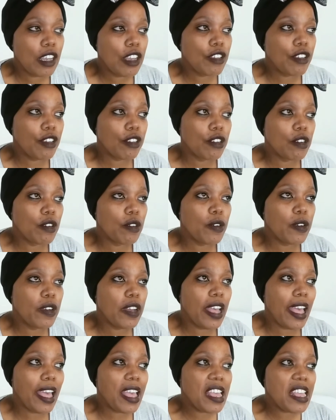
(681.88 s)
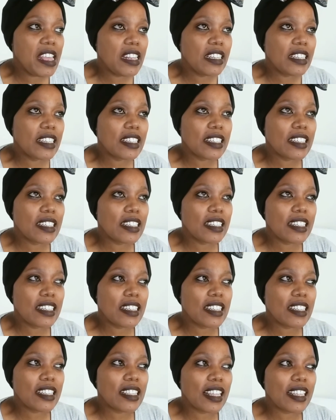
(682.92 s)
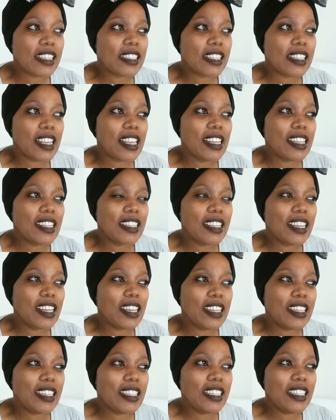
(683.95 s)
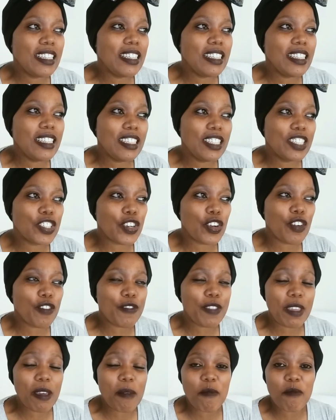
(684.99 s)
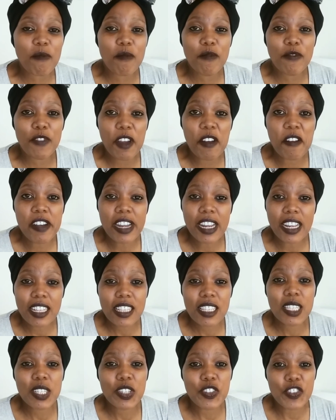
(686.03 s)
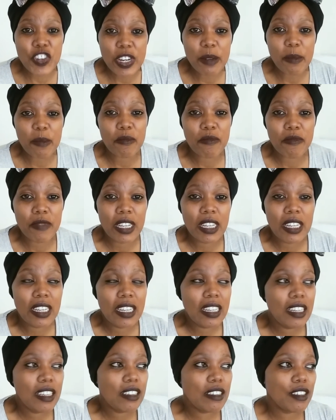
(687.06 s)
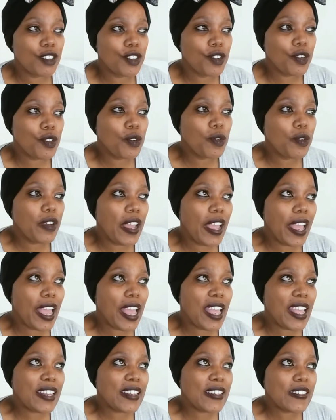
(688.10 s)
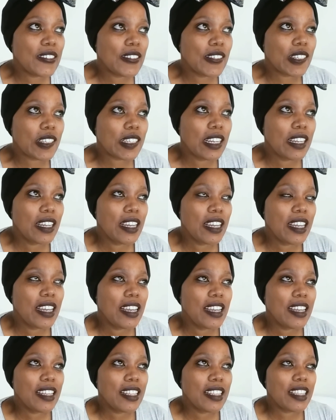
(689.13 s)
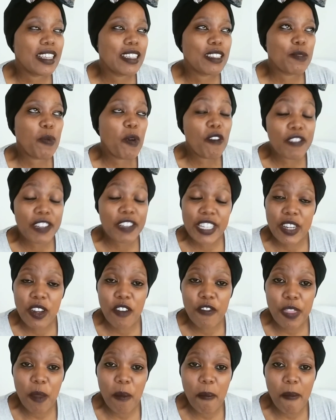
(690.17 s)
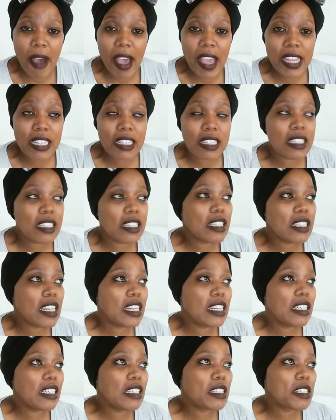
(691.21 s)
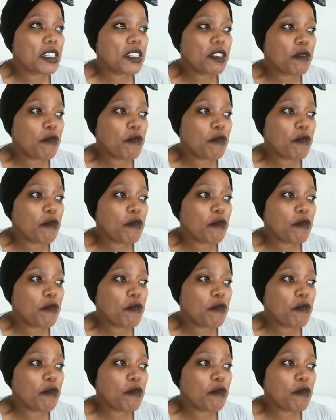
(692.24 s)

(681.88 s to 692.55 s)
and there's each of them very extreme, and there's poverty of the mind, there's